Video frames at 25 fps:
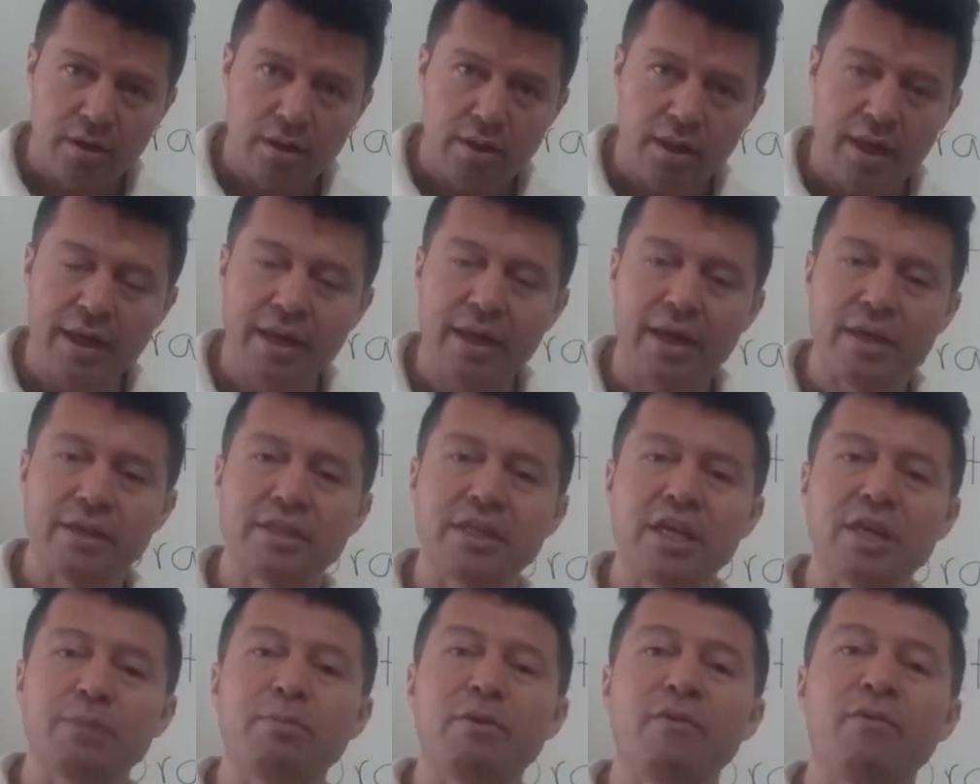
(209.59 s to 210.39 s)
Like I
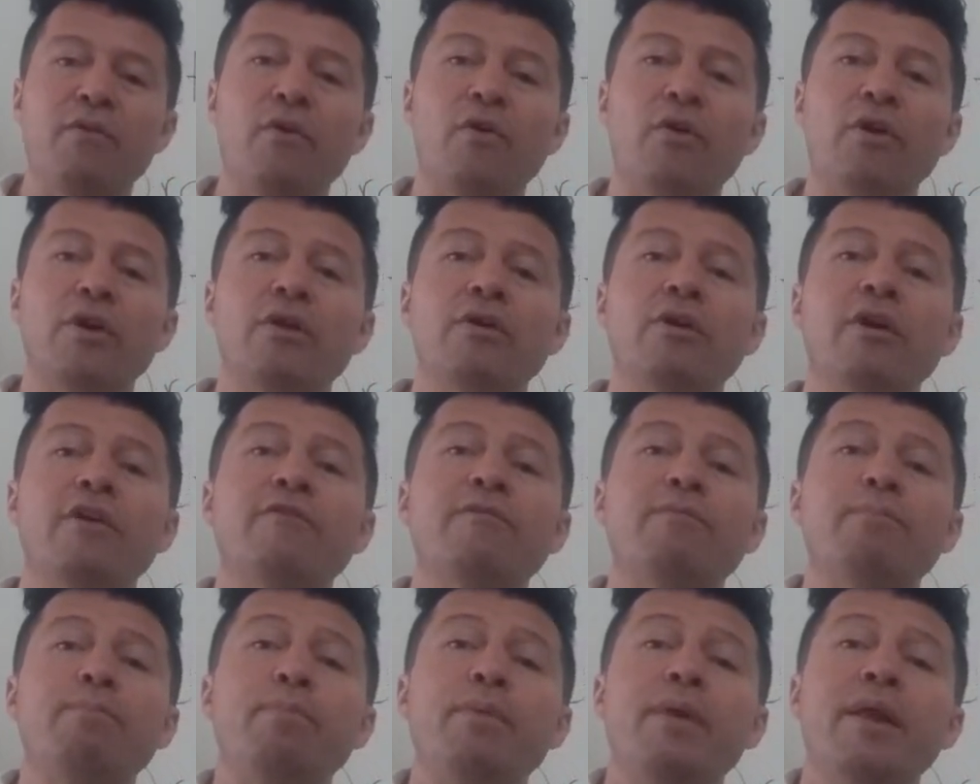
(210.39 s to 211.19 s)
said before, you
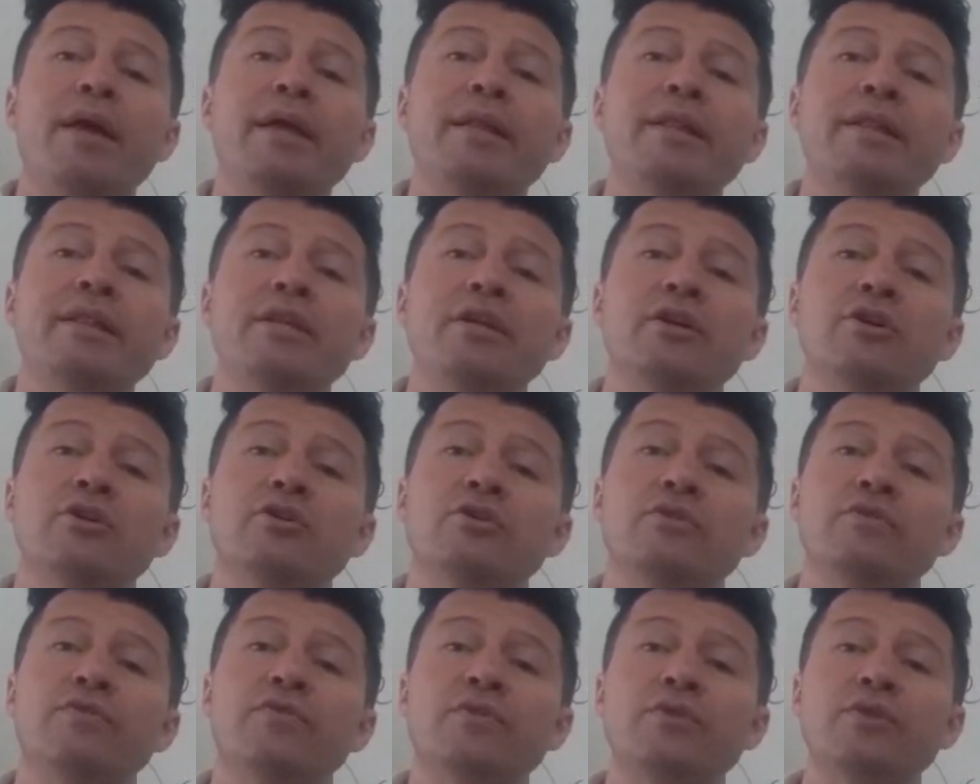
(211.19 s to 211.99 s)
have plenty
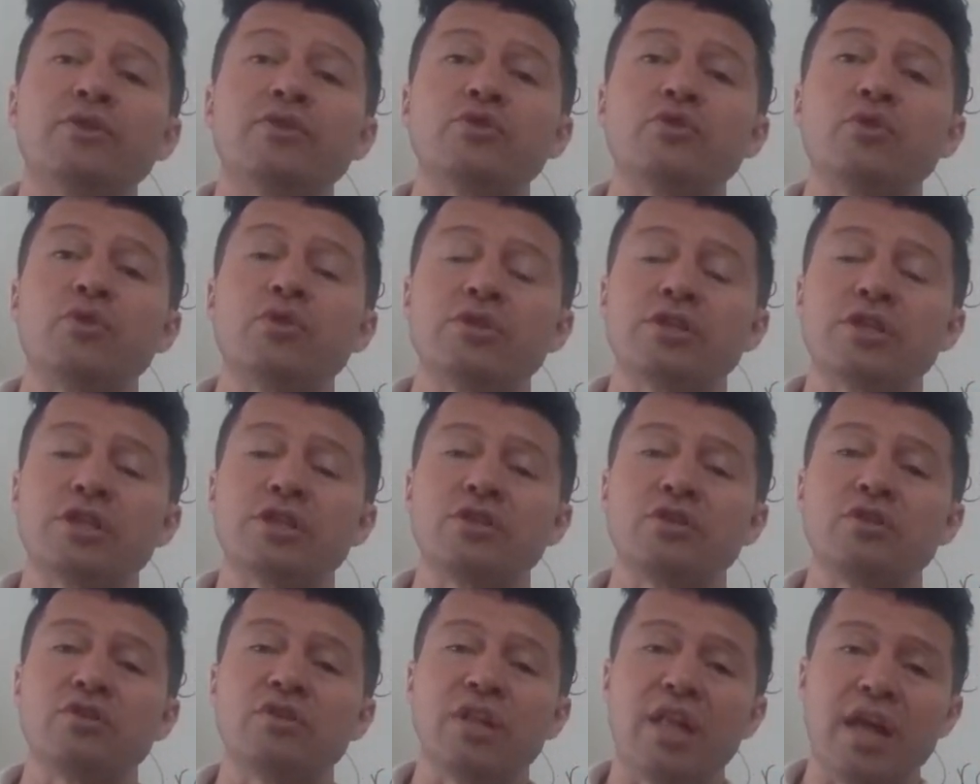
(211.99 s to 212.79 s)
of
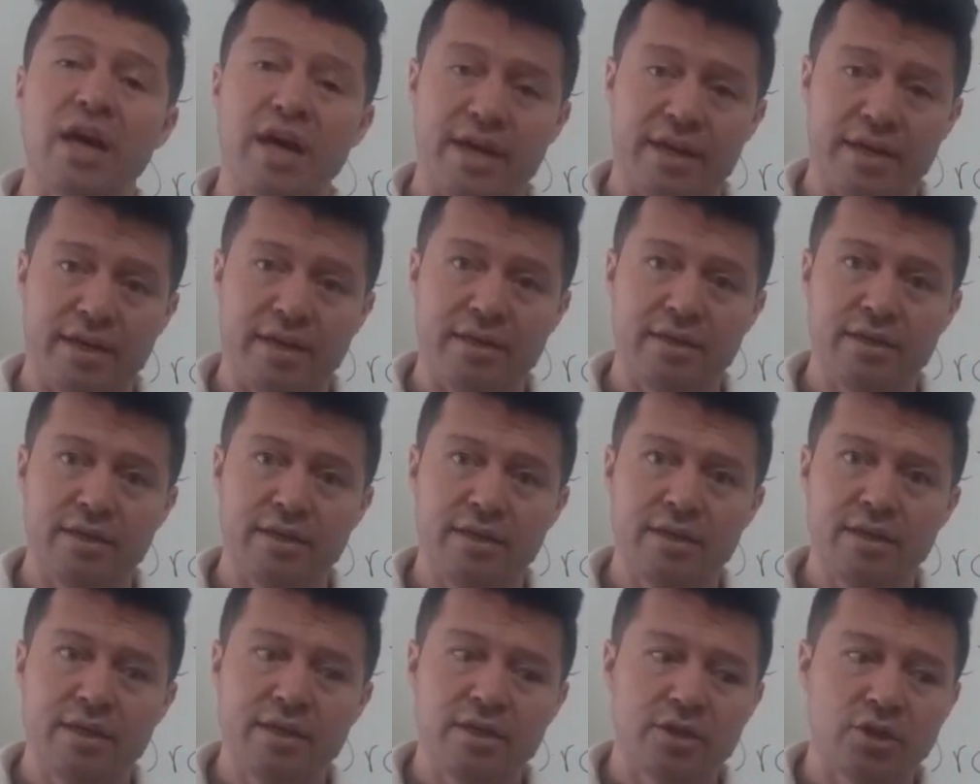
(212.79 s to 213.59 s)
resources online.
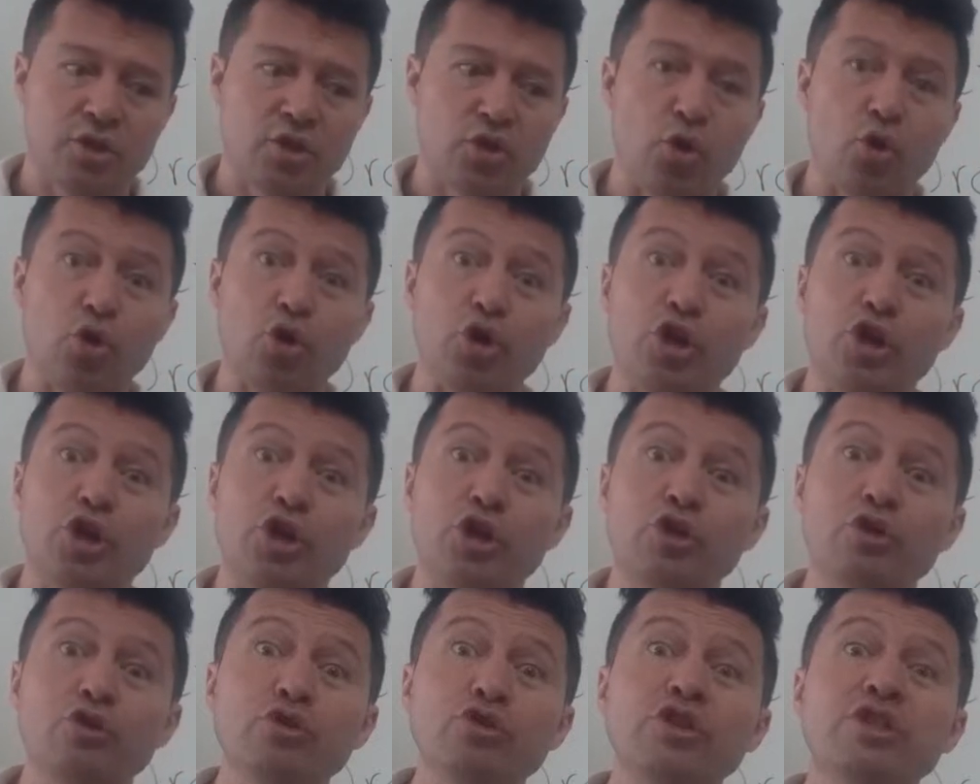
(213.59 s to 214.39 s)
So
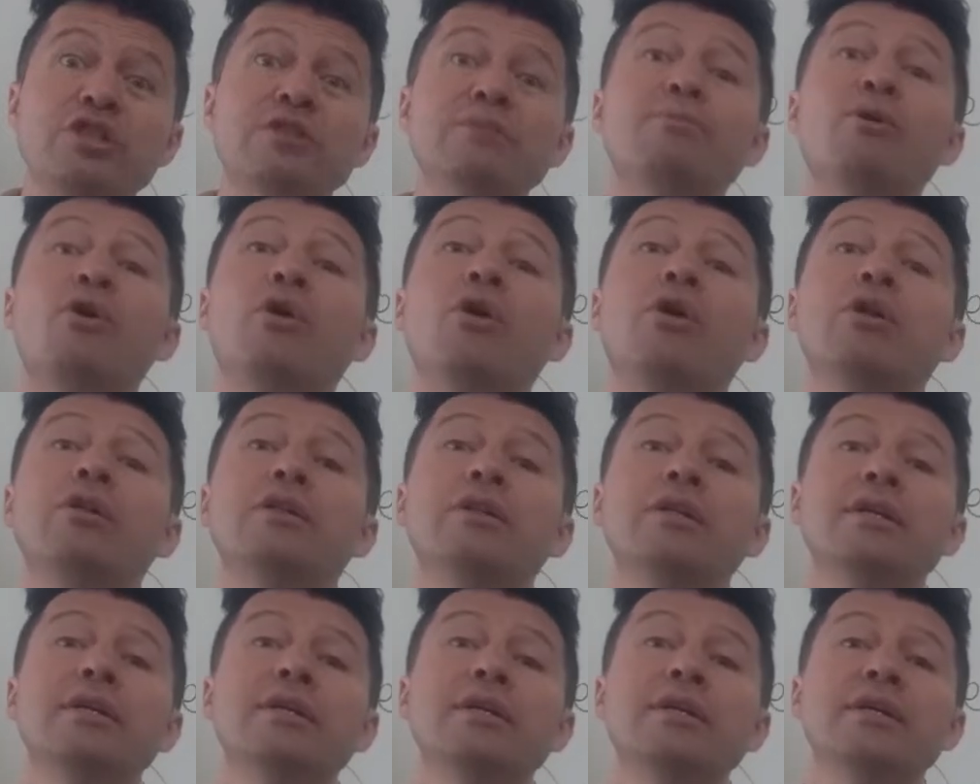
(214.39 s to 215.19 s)
use them
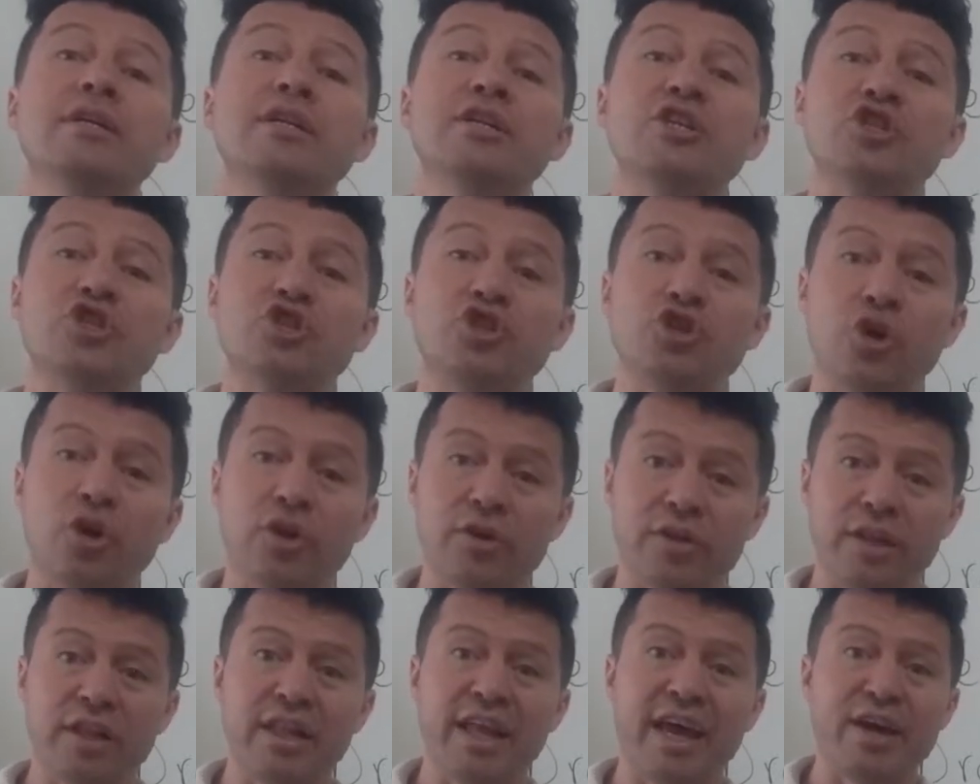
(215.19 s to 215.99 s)
all,
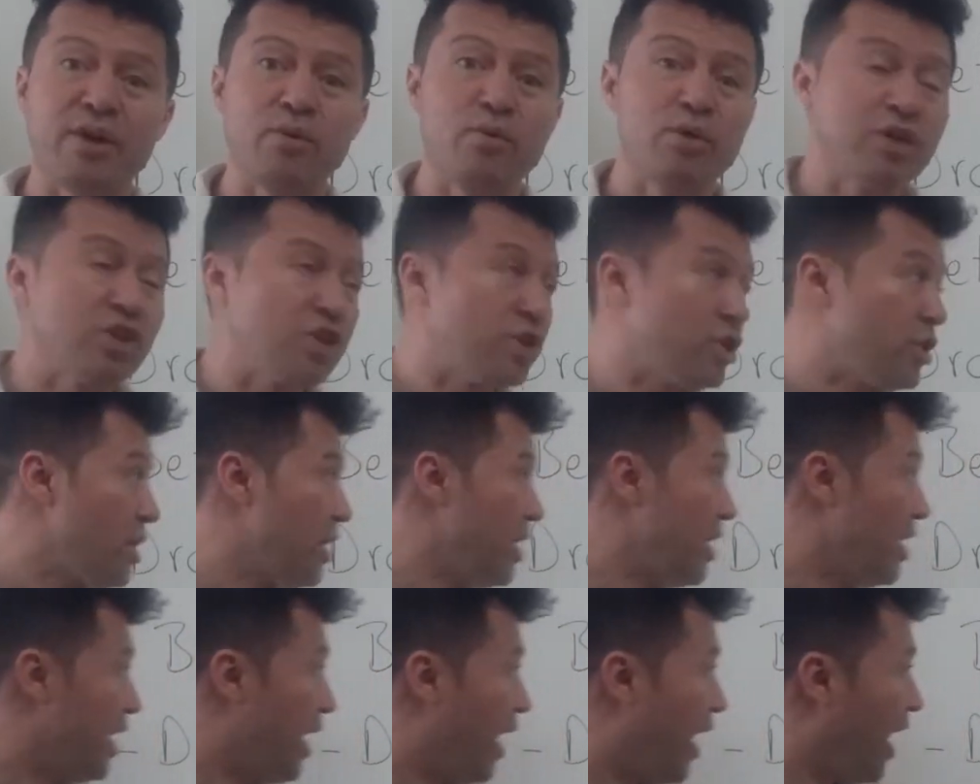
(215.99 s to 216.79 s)
enjoy the language,
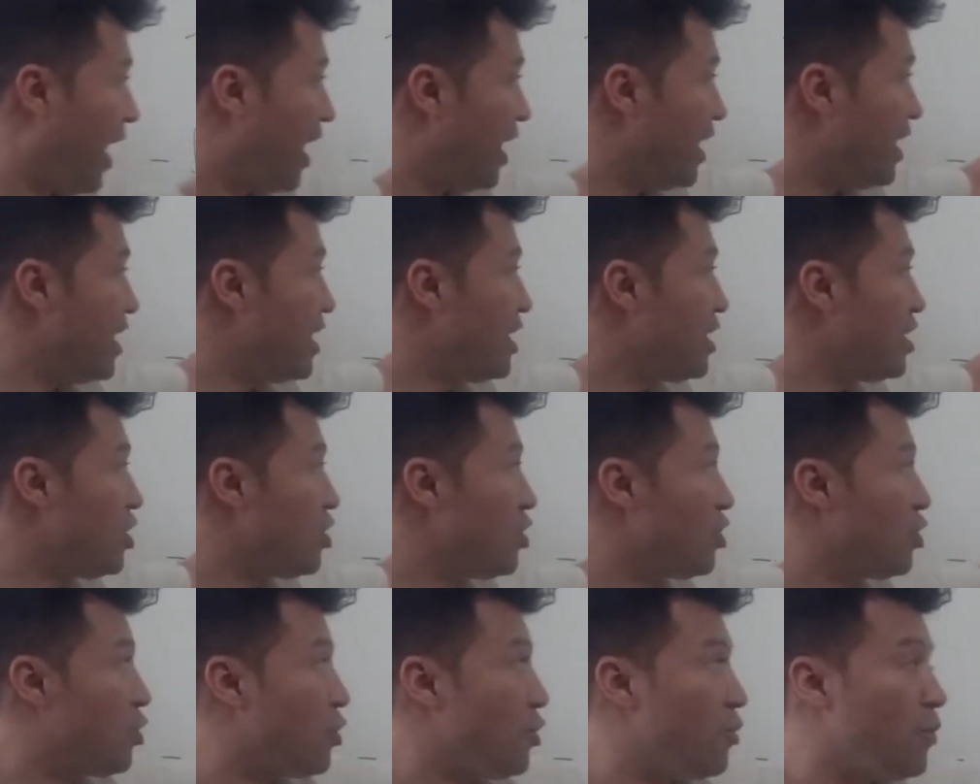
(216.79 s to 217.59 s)
and
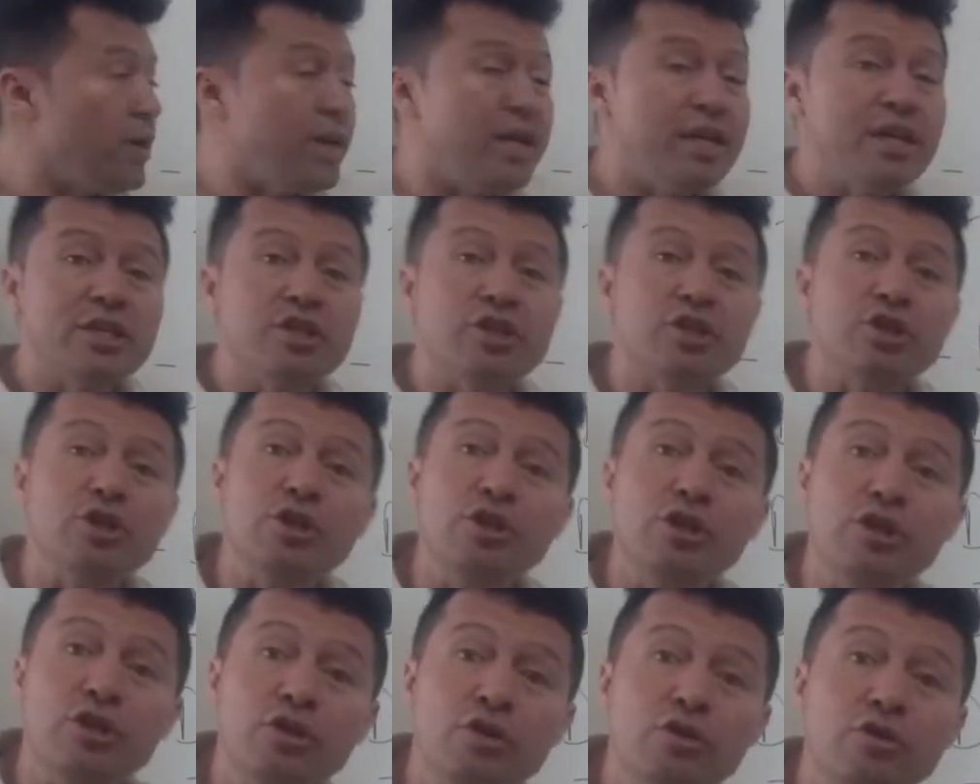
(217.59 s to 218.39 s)

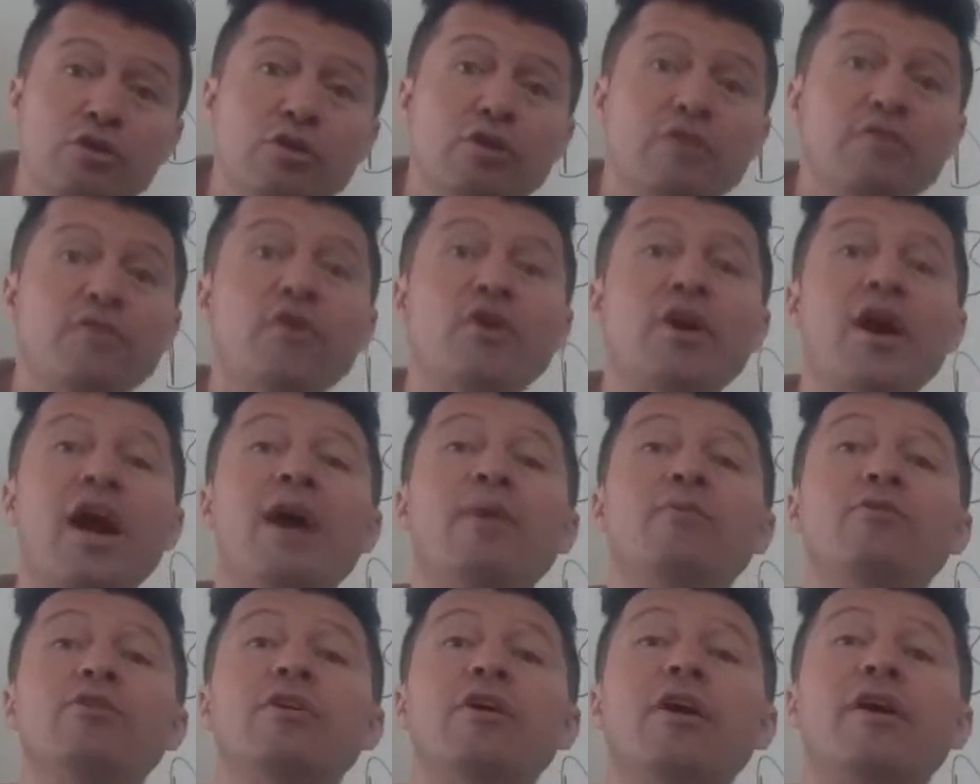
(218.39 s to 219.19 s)
increase your
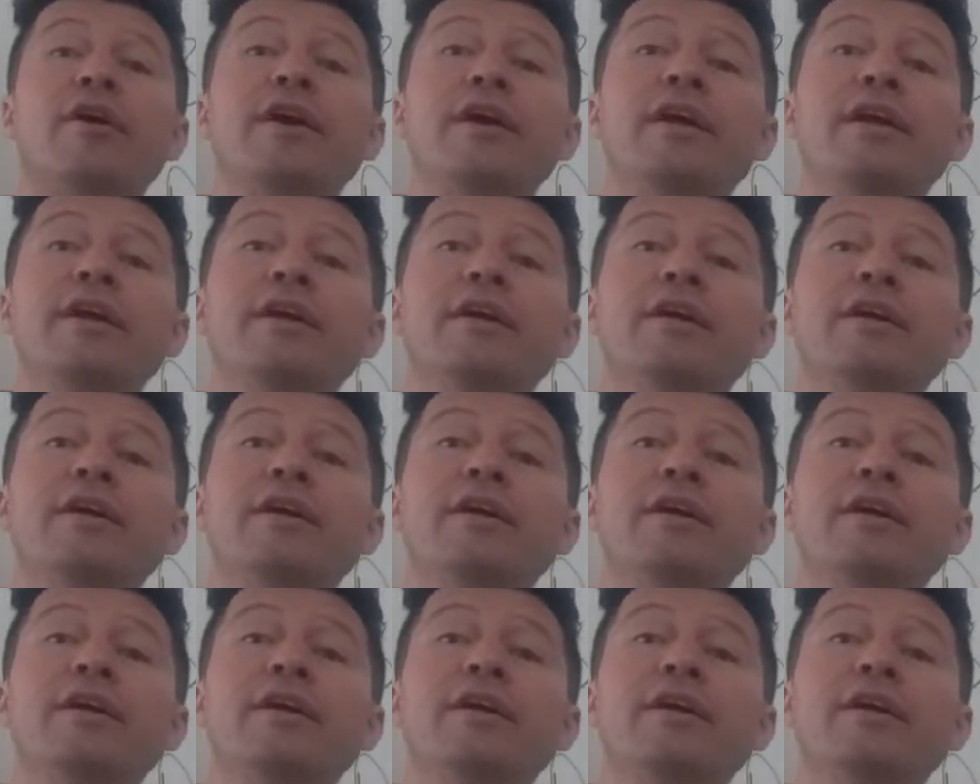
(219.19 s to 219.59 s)
vocabulary.